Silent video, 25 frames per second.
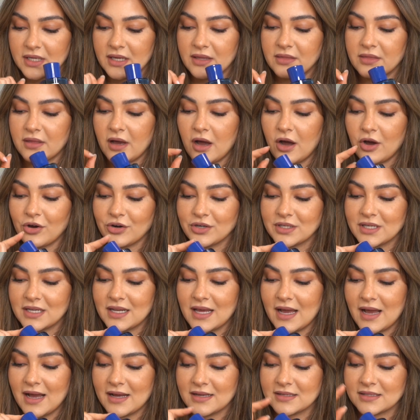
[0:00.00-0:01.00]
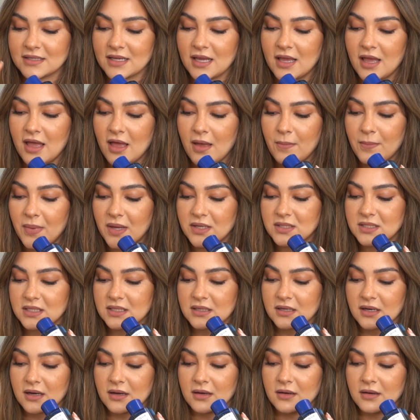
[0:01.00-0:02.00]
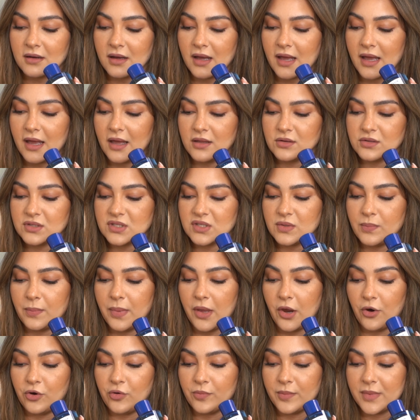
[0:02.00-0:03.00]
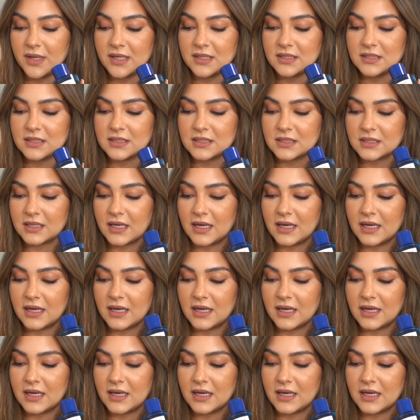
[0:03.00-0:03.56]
In the heart, it has petit grain and spearmint,